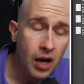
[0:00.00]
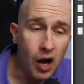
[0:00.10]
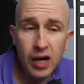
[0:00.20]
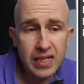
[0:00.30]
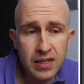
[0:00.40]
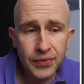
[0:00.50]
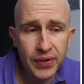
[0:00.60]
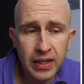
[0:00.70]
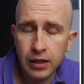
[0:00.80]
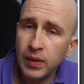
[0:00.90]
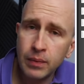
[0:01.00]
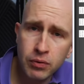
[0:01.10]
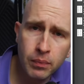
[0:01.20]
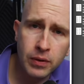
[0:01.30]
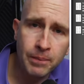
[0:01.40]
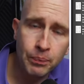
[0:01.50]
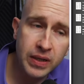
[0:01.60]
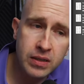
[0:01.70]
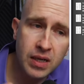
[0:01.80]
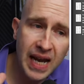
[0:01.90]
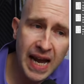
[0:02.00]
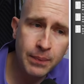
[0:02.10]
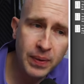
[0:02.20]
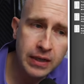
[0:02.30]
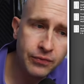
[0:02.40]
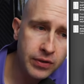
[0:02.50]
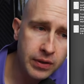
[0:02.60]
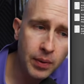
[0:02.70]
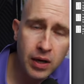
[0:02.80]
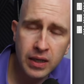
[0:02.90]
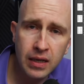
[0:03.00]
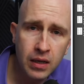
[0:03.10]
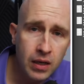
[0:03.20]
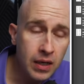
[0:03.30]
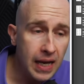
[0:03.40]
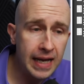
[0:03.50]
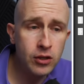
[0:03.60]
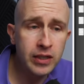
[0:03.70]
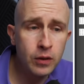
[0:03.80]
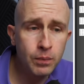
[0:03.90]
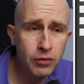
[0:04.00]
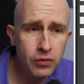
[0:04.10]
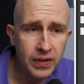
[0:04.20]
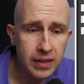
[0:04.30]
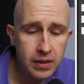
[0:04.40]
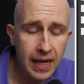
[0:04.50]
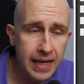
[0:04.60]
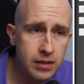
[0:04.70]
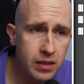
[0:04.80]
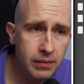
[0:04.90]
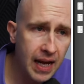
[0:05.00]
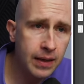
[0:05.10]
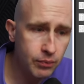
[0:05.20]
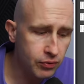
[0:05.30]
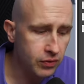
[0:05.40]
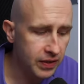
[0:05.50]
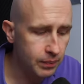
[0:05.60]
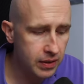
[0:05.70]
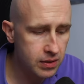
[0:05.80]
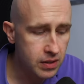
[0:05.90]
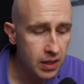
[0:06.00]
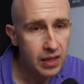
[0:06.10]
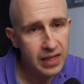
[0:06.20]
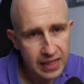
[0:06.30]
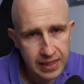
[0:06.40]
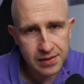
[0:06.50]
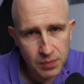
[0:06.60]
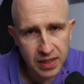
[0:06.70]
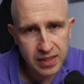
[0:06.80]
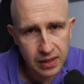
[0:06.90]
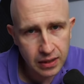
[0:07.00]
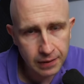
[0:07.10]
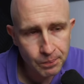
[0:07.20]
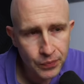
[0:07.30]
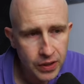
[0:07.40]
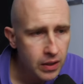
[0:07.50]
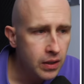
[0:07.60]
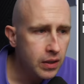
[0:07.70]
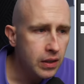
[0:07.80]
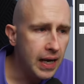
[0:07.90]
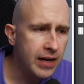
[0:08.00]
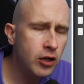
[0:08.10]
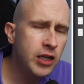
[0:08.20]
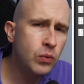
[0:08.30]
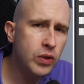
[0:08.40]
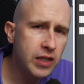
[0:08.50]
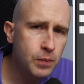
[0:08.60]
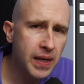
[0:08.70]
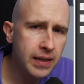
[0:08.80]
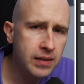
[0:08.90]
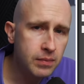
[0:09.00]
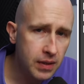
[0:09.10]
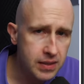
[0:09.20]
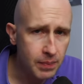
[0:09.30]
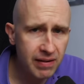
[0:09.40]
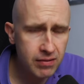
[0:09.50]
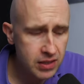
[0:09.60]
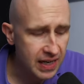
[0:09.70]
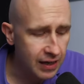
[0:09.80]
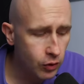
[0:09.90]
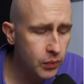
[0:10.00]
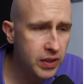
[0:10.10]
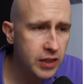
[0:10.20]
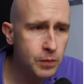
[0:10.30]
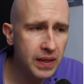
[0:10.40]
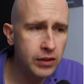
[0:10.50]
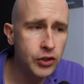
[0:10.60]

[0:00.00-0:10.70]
I didn't think it'd be a problem because I had paid for the parking and I could prove it, as I can prove it, because here's my ticket. And I would expect, as the barrister now, I would expect the